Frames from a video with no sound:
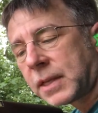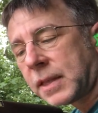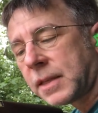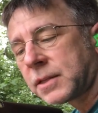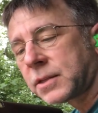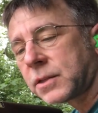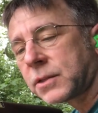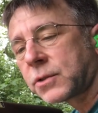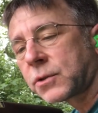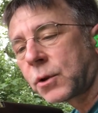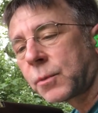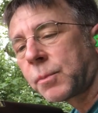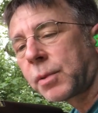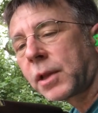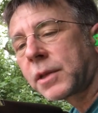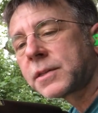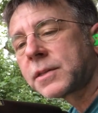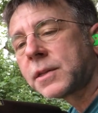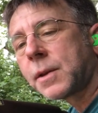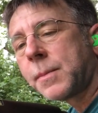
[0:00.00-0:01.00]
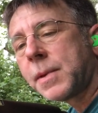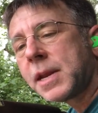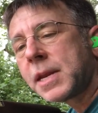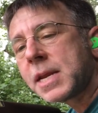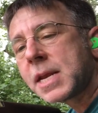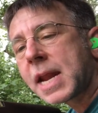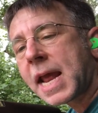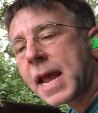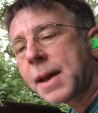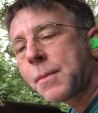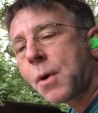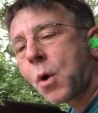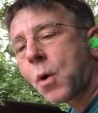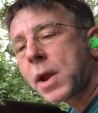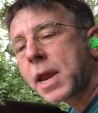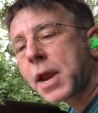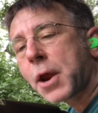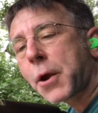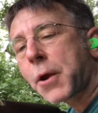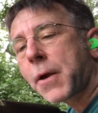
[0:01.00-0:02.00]
this is surplus Dominion ammo
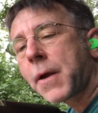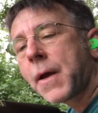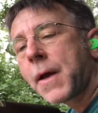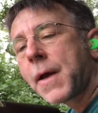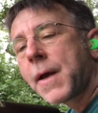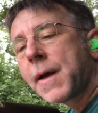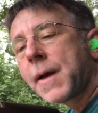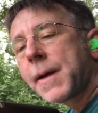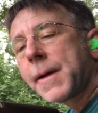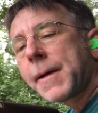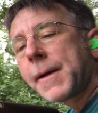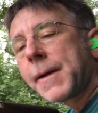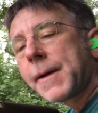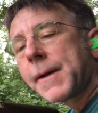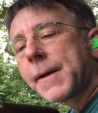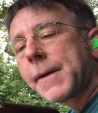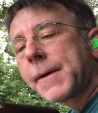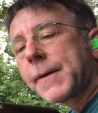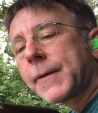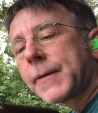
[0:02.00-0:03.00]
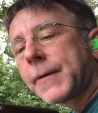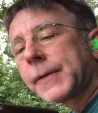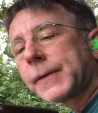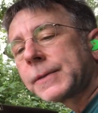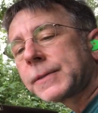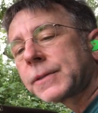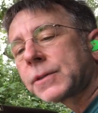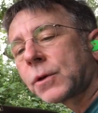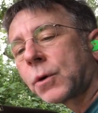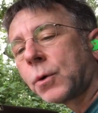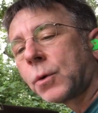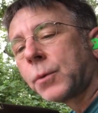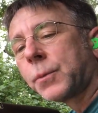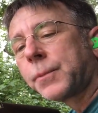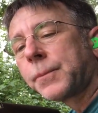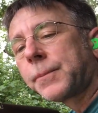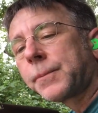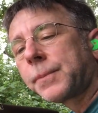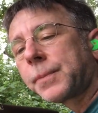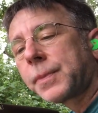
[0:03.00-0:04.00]
here. So
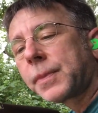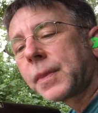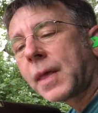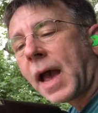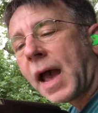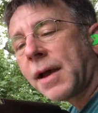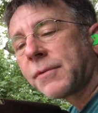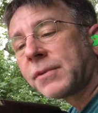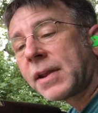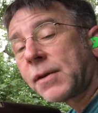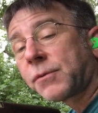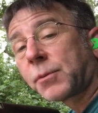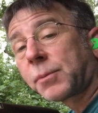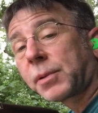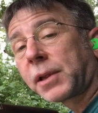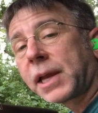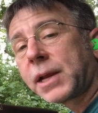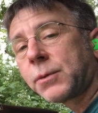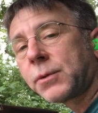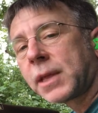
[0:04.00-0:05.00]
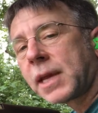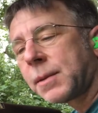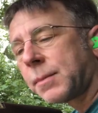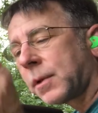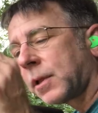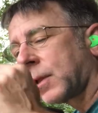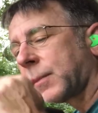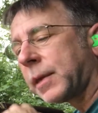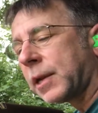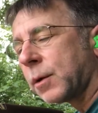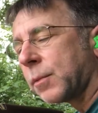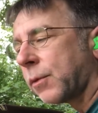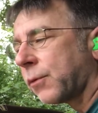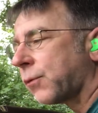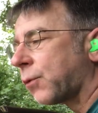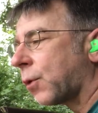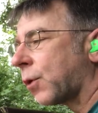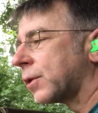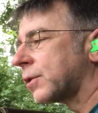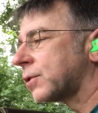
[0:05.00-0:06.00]
I've never played with 8mm
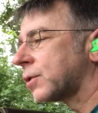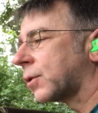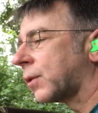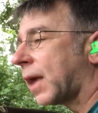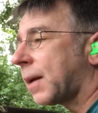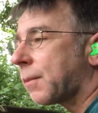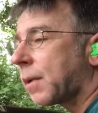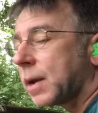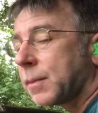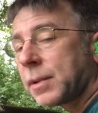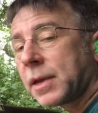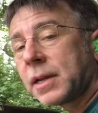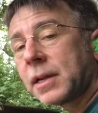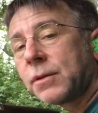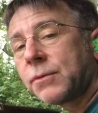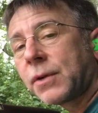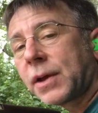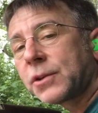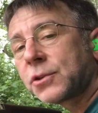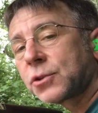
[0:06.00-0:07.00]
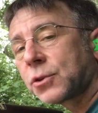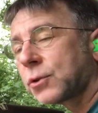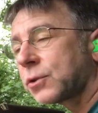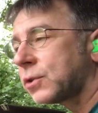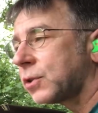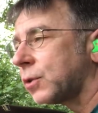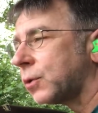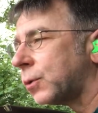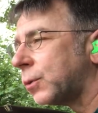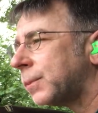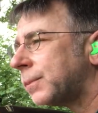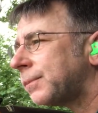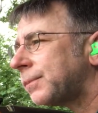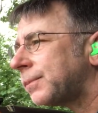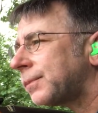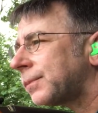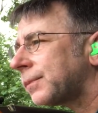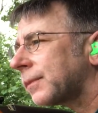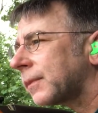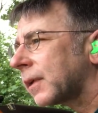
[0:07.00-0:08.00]
before, so that might be an adventure too.
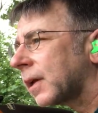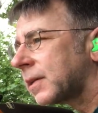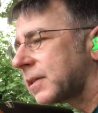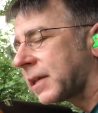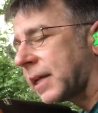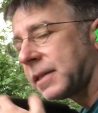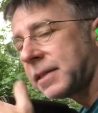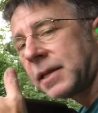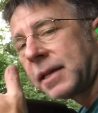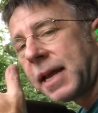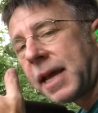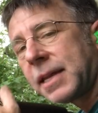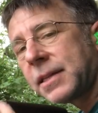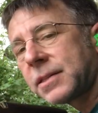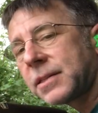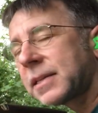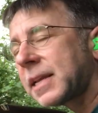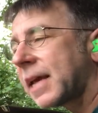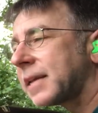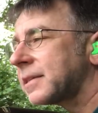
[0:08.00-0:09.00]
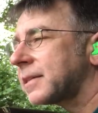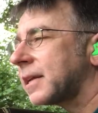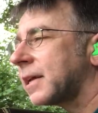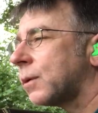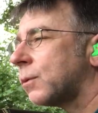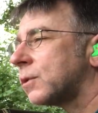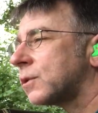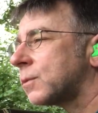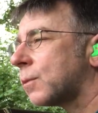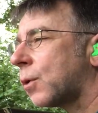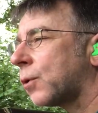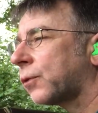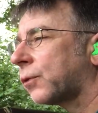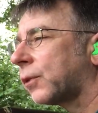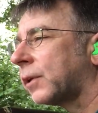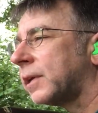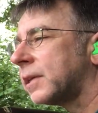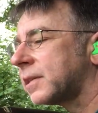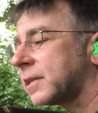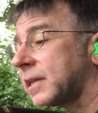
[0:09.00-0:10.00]
Say today's testing was
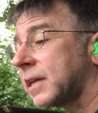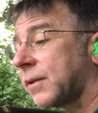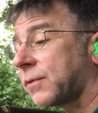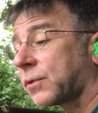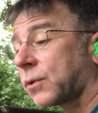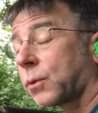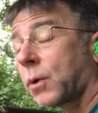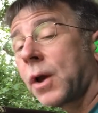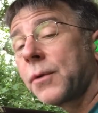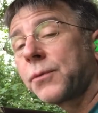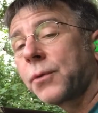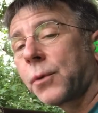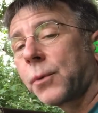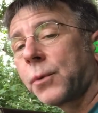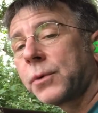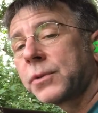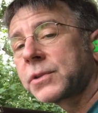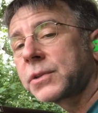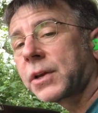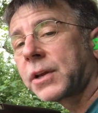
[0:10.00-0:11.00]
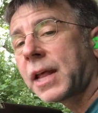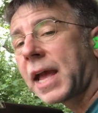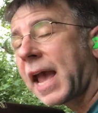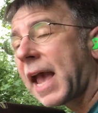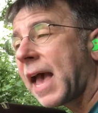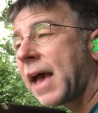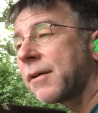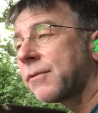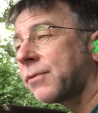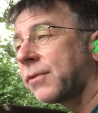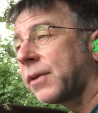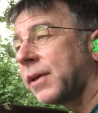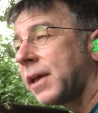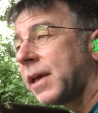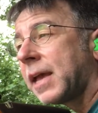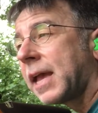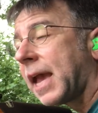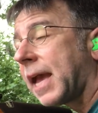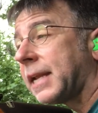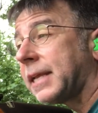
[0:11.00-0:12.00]
mostly to see if the rifle was going to have
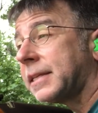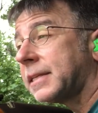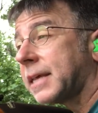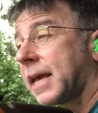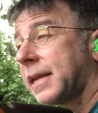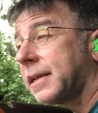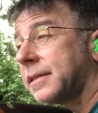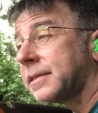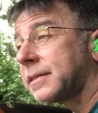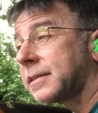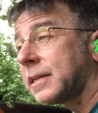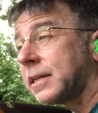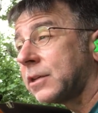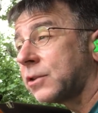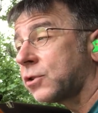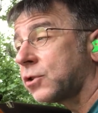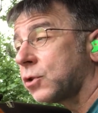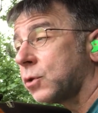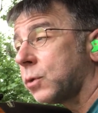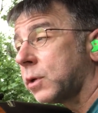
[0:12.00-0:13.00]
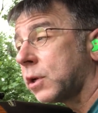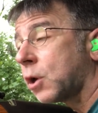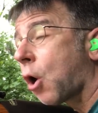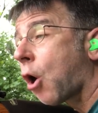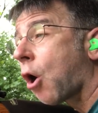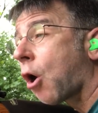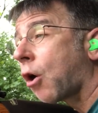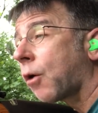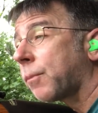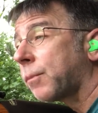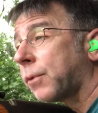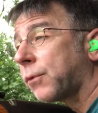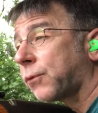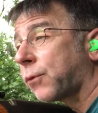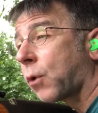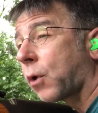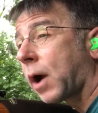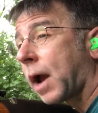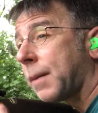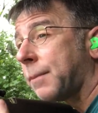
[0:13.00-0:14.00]
any tendency to shoot at all
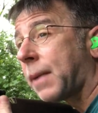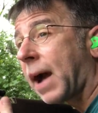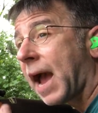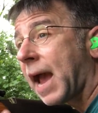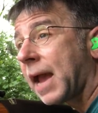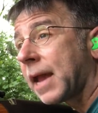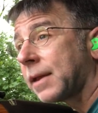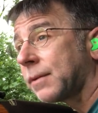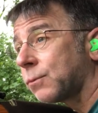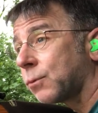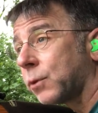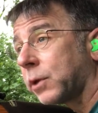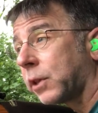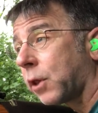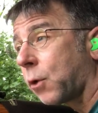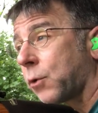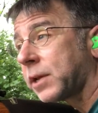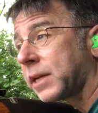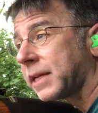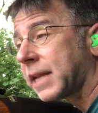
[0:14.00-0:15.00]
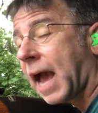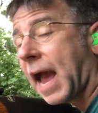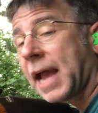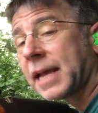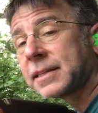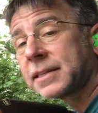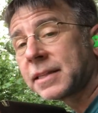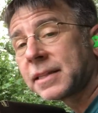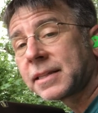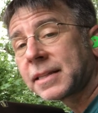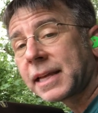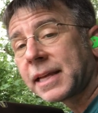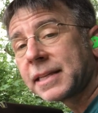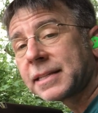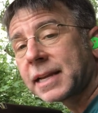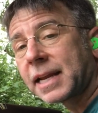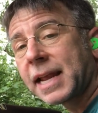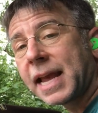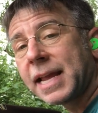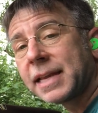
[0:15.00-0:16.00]
before I buy reloading dies and
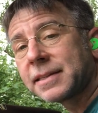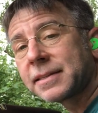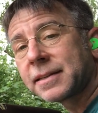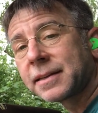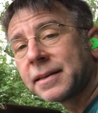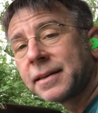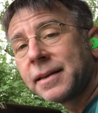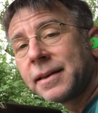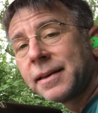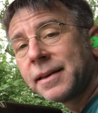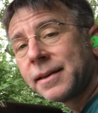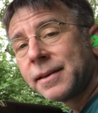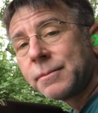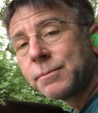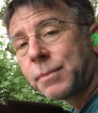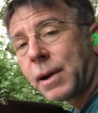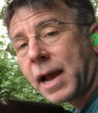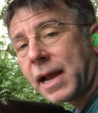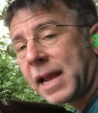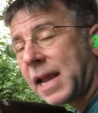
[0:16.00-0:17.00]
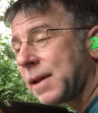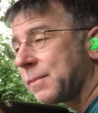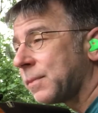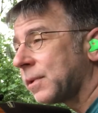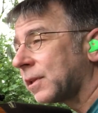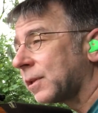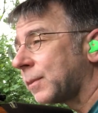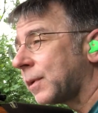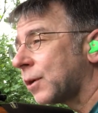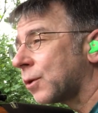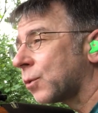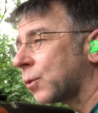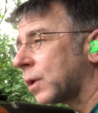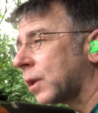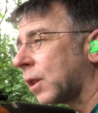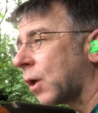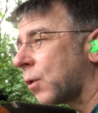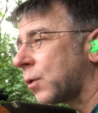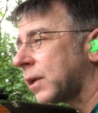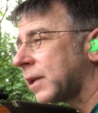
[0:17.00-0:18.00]
things. I'd hate to buy 8mm
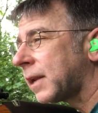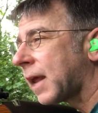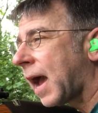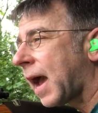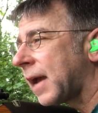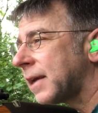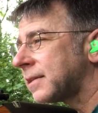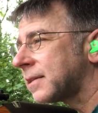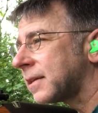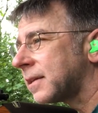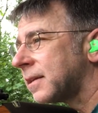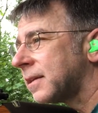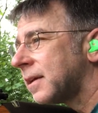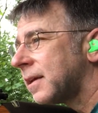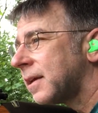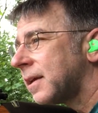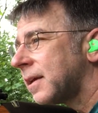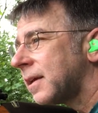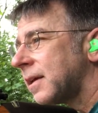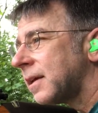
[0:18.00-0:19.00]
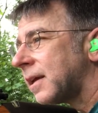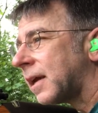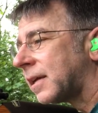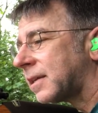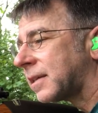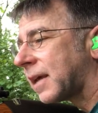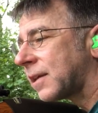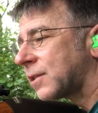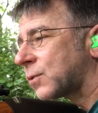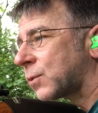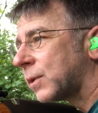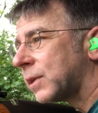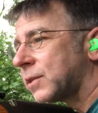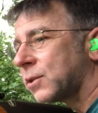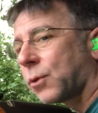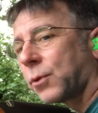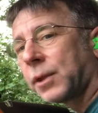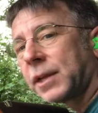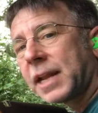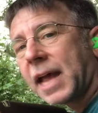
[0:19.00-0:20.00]
reloading dies and accessories
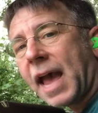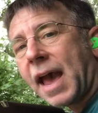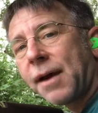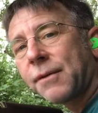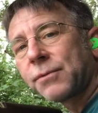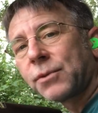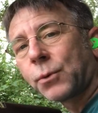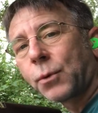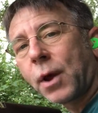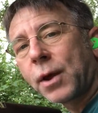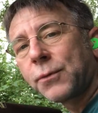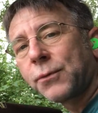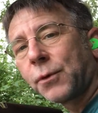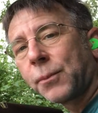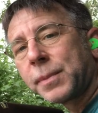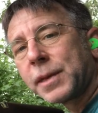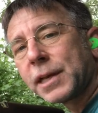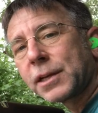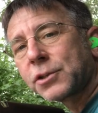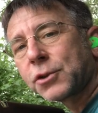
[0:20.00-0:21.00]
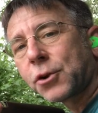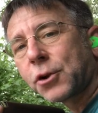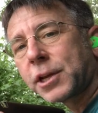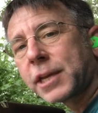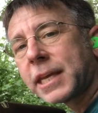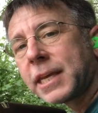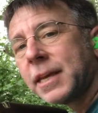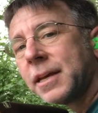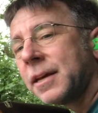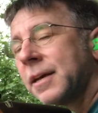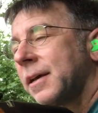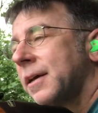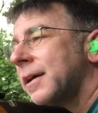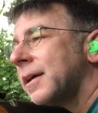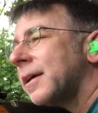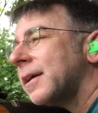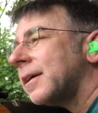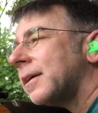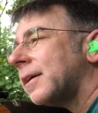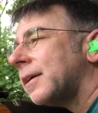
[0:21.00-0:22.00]
only to have the rifle be a turkey.
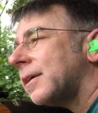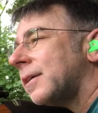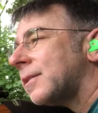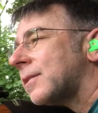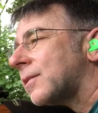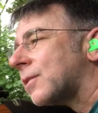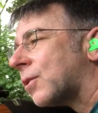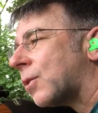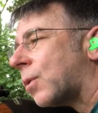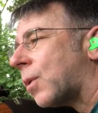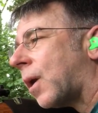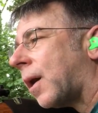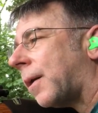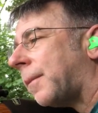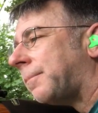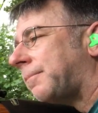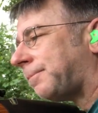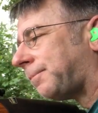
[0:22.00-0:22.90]
So